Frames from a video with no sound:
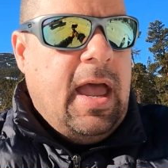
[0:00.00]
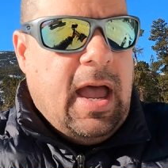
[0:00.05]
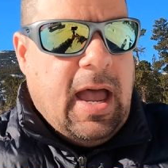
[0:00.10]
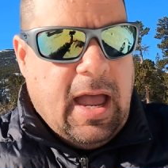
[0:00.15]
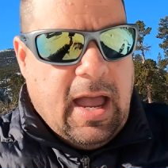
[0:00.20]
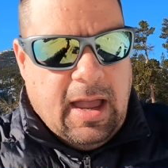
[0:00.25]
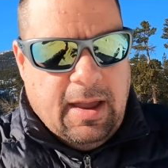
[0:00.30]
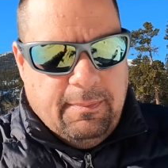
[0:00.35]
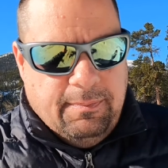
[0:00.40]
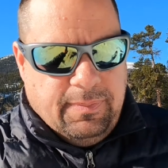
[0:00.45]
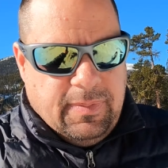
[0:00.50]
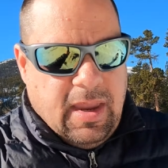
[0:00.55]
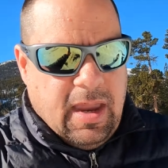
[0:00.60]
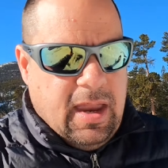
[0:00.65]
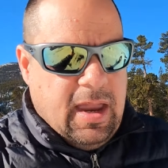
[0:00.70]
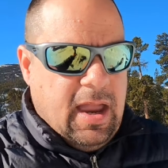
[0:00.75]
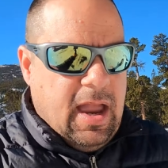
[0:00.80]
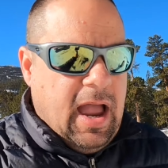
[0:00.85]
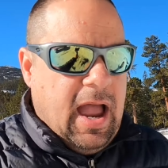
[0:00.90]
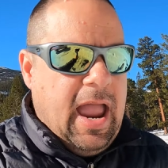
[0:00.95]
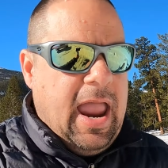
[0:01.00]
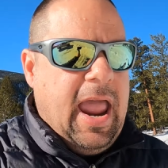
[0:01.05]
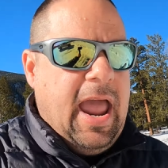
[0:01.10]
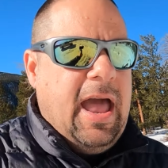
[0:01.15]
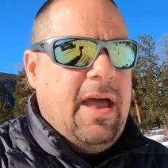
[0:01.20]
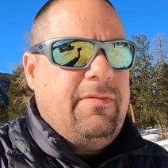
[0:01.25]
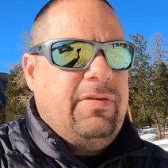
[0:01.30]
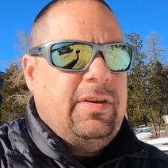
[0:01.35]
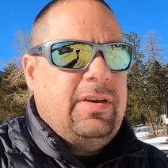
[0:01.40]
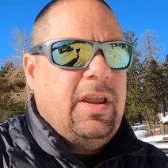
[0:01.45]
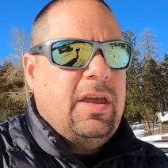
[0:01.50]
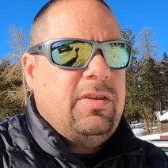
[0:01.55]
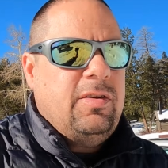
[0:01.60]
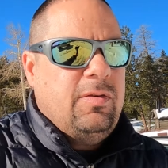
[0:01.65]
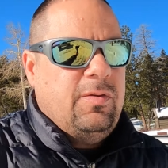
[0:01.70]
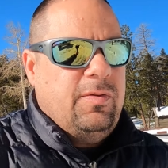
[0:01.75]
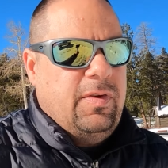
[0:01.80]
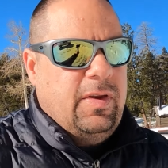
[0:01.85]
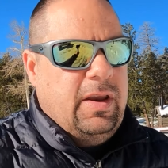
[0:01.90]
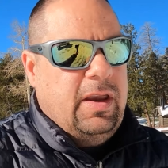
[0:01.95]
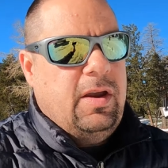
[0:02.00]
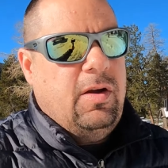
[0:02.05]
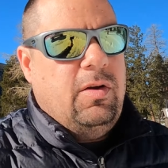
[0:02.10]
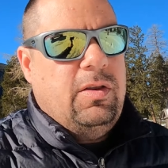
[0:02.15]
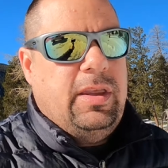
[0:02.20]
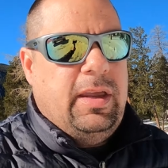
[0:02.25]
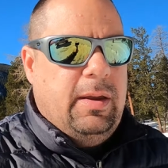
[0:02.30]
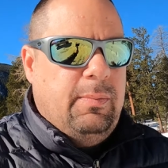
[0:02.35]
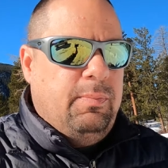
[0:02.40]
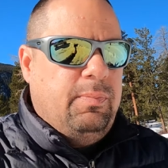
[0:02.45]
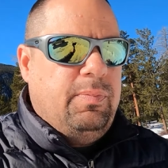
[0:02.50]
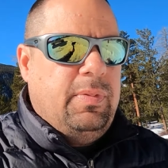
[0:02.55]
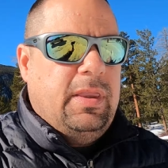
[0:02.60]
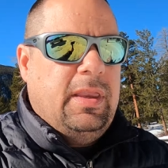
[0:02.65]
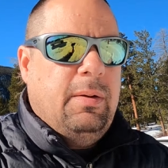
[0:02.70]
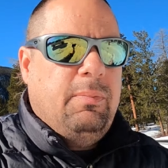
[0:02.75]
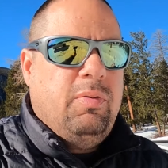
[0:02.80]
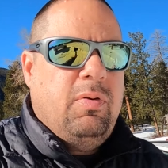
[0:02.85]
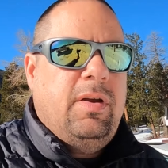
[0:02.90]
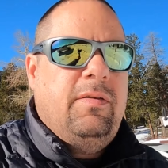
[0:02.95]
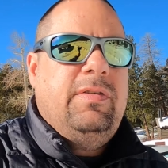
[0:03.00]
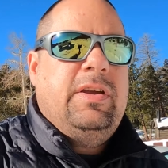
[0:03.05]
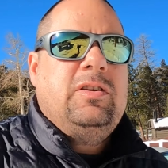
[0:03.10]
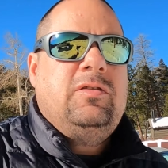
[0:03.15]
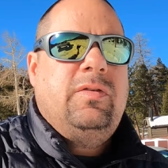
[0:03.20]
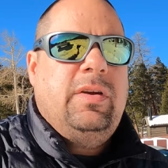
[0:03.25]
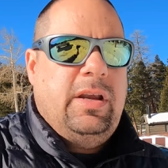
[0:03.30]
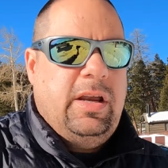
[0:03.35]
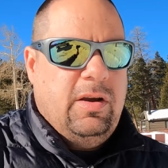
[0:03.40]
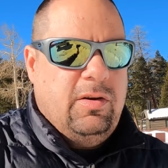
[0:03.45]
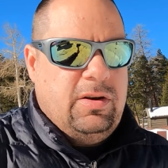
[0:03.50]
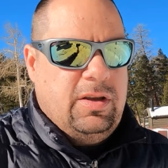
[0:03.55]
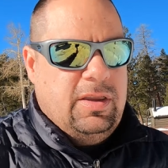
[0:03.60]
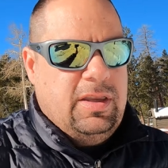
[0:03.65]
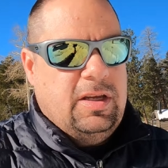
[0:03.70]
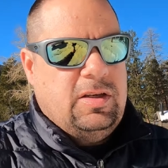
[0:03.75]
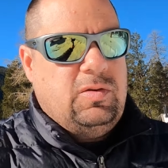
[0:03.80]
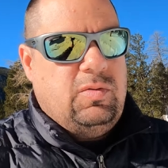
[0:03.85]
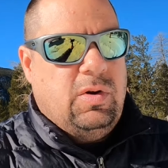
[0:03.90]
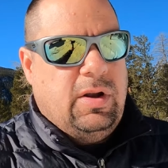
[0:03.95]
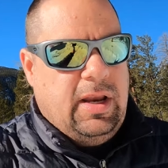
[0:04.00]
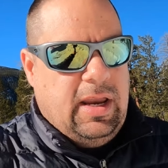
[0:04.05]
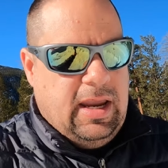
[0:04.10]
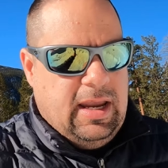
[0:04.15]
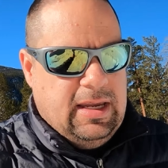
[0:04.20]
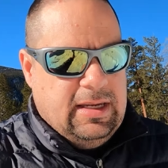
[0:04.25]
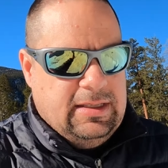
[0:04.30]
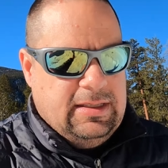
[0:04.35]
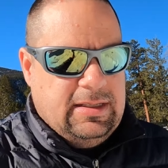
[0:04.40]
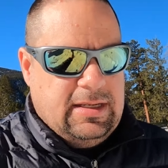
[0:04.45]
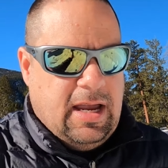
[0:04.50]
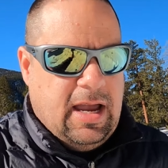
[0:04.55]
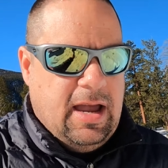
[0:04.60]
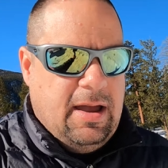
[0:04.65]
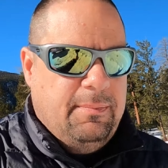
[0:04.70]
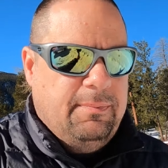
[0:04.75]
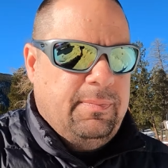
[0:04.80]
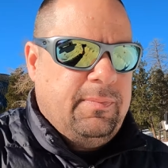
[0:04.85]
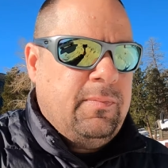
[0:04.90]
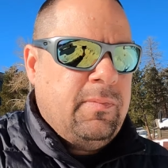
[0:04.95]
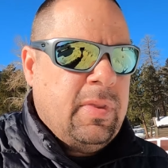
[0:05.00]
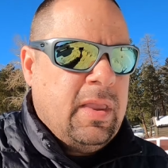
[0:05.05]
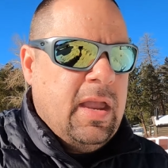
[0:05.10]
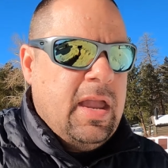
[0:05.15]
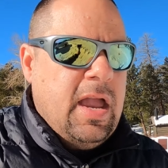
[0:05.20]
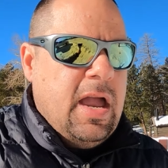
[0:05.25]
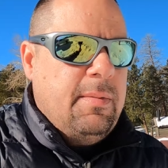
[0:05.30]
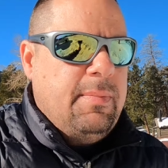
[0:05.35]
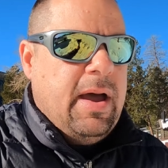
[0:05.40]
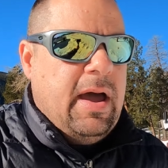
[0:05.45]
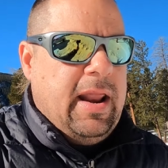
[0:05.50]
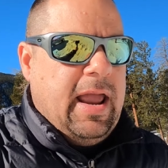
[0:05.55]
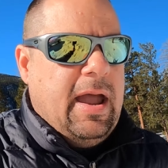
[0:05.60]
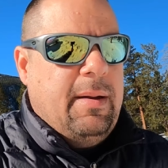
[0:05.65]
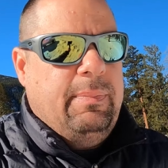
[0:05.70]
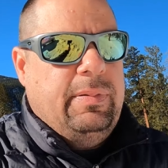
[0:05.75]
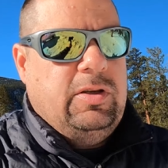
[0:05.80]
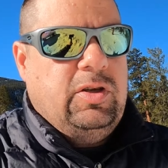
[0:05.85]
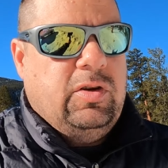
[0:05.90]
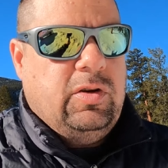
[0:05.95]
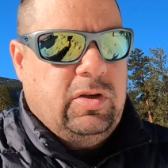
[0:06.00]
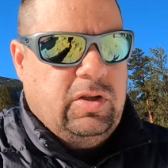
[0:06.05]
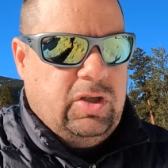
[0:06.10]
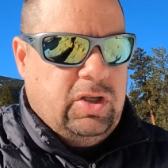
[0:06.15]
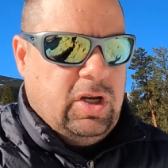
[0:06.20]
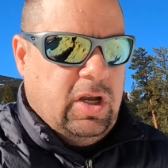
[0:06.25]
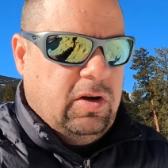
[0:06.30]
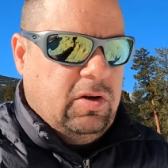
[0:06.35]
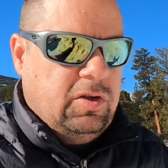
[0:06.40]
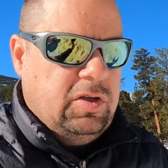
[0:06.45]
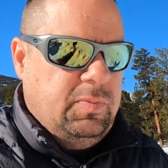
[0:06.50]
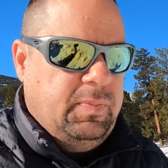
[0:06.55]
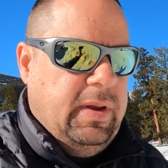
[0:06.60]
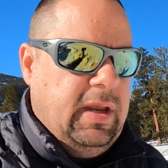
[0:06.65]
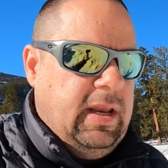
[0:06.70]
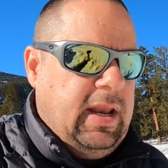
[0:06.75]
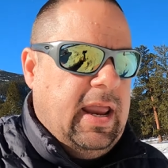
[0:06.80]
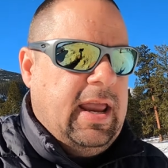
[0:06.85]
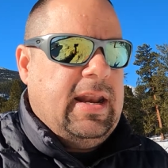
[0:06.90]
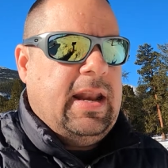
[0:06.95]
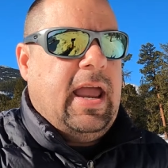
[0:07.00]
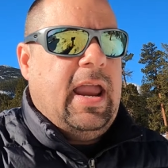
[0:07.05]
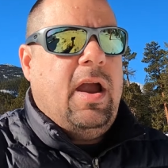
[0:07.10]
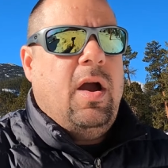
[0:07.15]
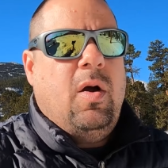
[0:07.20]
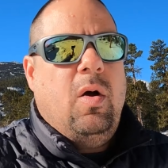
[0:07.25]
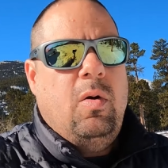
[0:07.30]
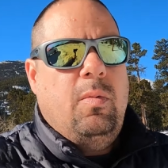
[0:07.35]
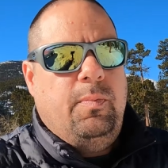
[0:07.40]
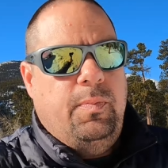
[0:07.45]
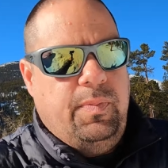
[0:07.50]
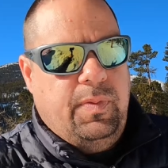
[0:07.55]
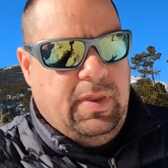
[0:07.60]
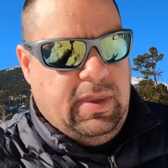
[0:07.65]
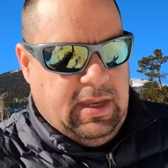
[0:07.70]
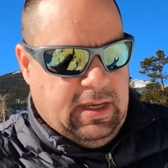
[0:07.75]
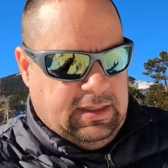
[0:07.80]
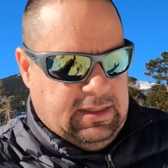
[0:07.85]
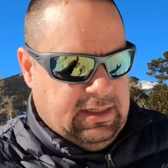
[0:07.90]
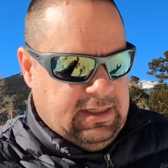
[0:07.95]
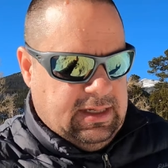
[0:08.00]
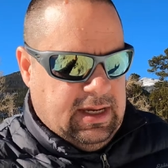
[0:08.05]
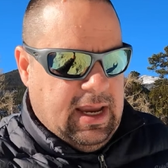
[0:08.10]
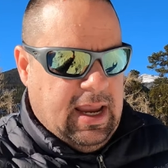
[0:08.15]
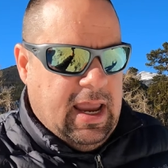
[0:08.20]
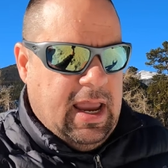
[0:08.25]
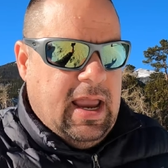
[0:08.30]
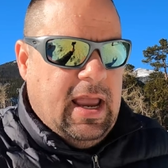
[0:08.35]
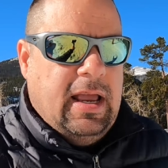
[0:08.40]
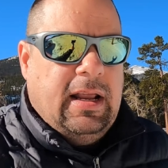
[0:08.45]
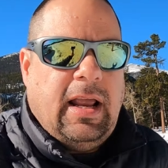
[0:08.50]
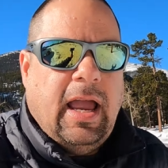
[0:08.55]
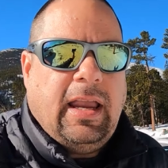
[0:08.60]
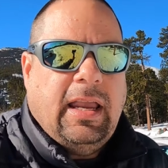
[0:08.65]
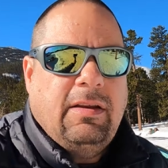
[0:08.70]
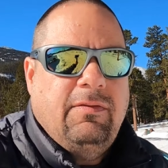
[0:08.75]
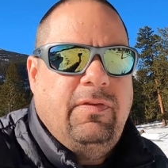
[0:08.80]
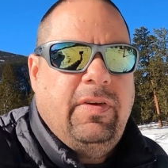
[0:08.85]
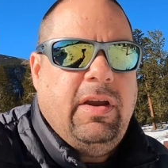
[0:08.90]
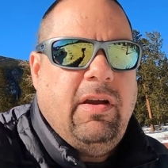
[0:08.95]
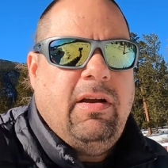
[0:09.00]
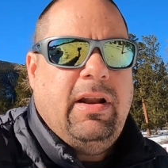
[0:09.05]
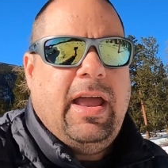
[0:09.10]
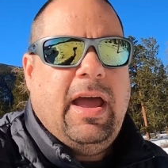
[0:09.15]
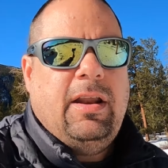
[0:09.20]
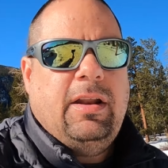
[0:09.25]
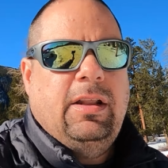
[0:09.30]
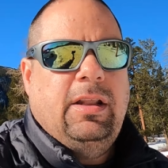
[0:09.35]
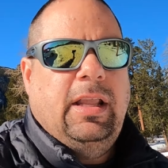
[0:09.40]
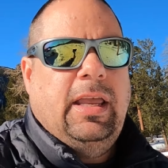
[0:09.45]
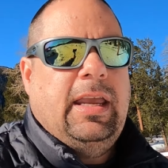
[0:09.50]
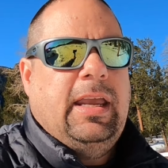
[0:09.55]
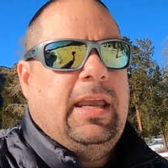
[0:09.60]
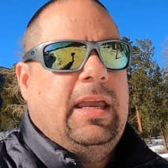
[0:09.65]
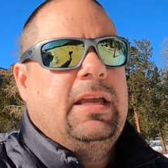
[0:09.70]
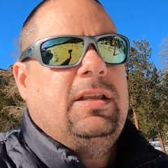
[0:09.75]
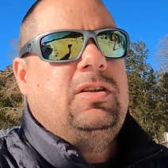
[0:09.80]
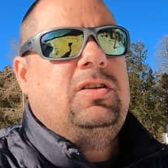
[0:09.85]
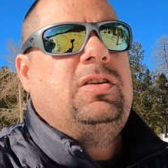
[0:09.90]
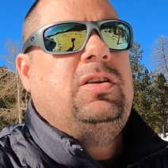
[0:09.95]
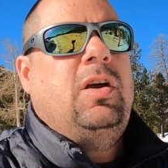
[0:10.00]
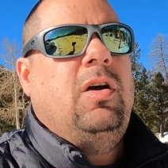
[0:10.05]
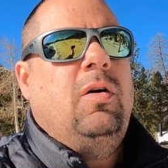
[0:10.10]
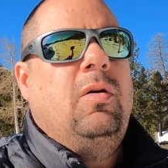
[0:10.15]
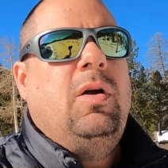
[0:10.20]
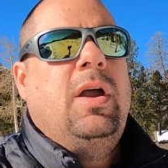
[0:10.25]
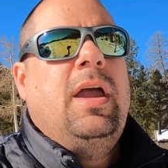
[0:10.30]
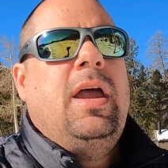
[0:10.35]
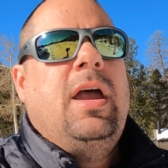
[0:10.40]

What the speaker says: I have another video, the previous video to this one is about aperture and shutter speed, and I hope that I can figure out how to link it. So